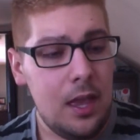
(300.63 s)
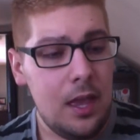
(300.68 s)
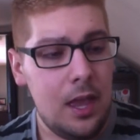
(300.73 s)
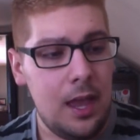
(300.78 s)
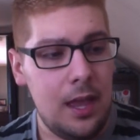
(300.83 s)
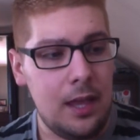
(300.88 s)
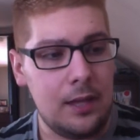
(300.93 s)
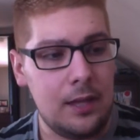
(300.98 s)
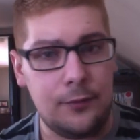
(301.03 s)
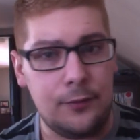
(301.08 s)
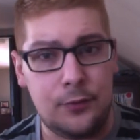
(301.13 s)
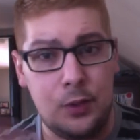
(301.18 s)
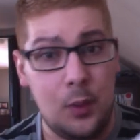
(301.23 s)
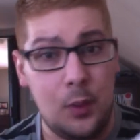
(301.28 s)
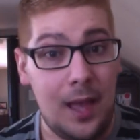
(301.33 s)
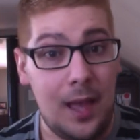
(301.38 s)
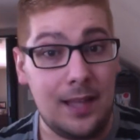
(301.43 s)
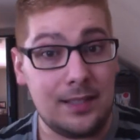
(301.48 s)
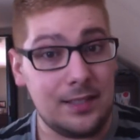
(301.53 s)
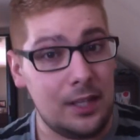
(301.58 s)
And if you
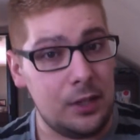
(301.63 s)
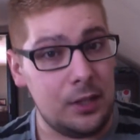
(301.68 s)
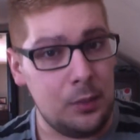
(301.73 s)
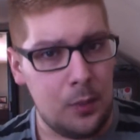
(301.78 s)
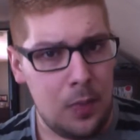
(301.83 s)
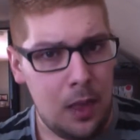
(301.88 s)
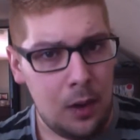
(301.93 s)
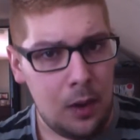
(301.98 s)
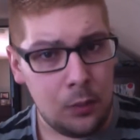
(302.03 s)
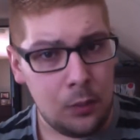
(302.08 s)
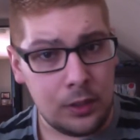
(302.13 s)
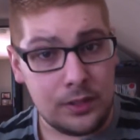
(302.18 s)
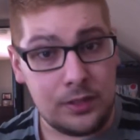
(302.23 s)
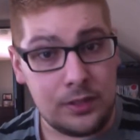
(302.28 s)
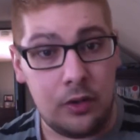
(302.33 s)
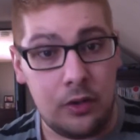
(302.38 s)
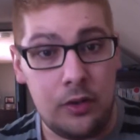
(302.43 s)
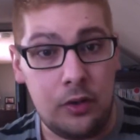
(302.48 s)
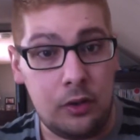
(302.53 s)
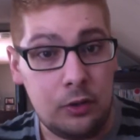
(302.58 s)
ask anyone that works
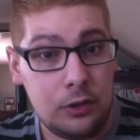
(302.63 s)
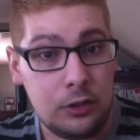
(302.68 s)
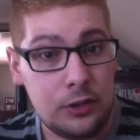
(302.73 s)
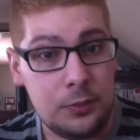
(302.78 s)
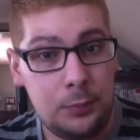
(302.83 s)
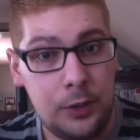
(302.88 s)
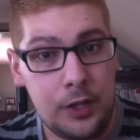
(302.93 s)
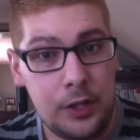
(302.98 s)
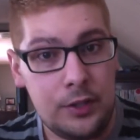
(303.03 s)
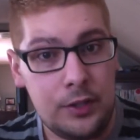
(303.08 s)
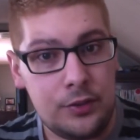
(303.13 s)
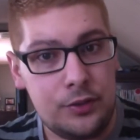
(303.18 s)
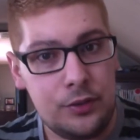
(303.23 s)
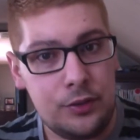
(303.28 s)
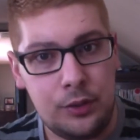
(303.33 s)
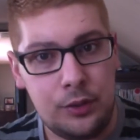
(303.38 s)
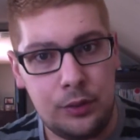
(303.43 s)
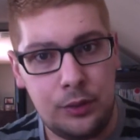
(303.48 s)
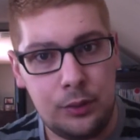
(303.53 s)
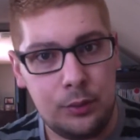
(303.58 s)
there, they'll explain it to
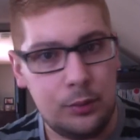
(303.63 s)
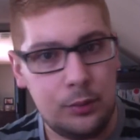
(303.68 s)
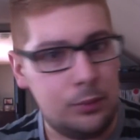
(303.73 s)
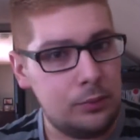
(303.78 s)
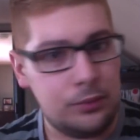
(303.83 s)
you.